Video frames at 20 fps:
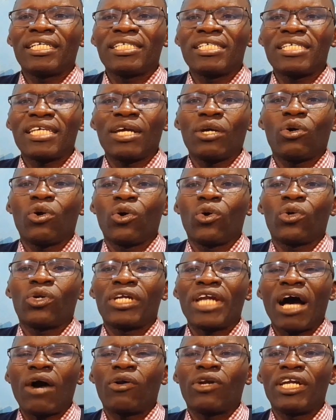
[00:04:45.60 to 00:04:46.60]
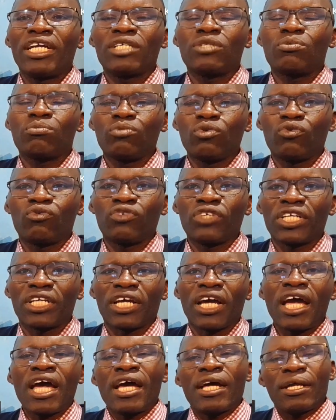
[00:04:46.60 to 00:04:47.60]
say, oh, now let's move
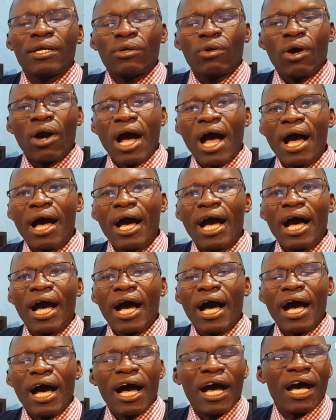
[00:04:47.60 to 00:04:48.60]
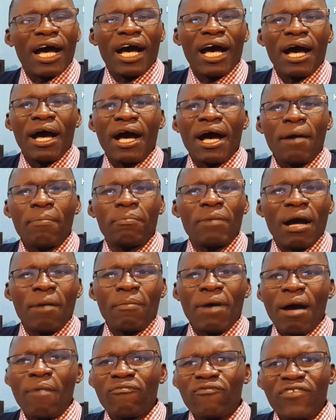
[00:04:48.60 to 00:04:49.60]
in.
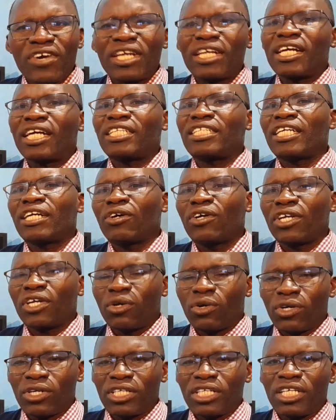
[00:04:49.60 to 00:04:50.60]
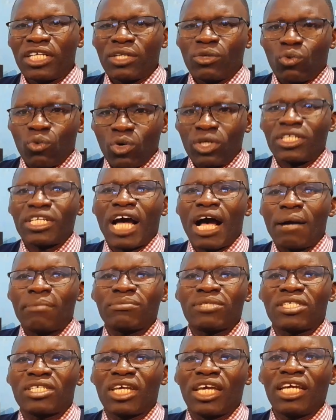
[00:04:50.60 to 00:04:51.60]
I'm very categorical in what
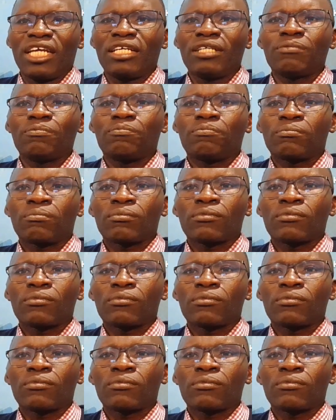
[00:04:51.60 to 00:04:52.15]
I'm saying.